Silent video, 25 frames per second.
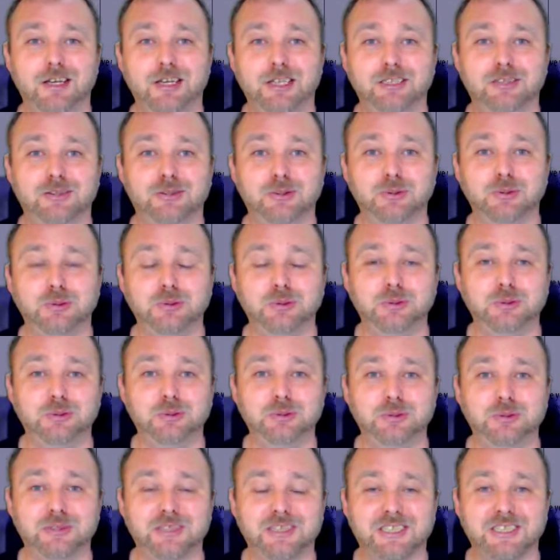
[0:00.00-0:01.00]

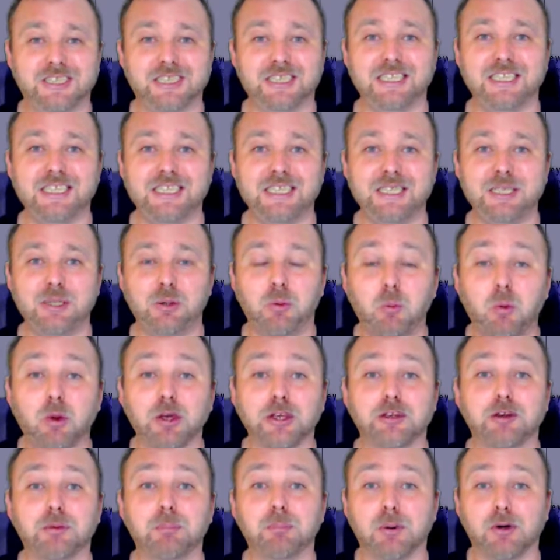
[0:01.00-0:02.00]
to see what
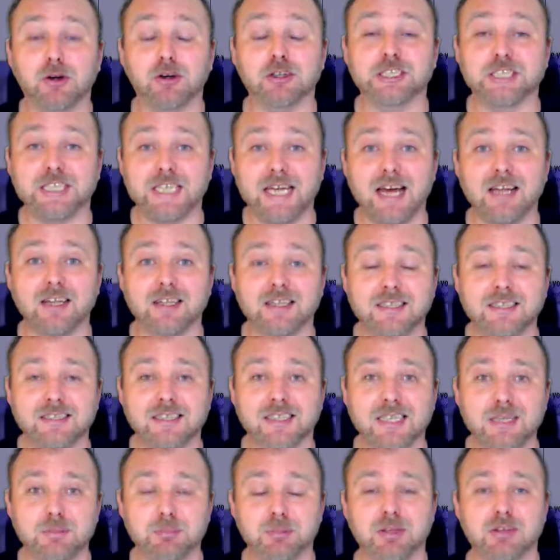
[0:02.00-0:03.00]
your personality
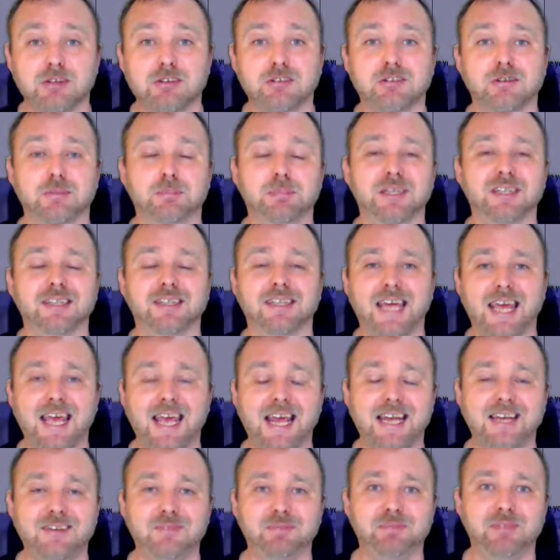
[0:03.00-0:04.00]
type is, but
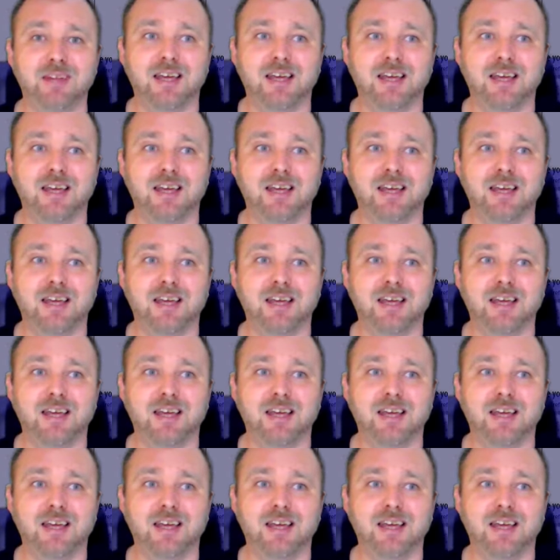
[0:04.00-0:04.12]
then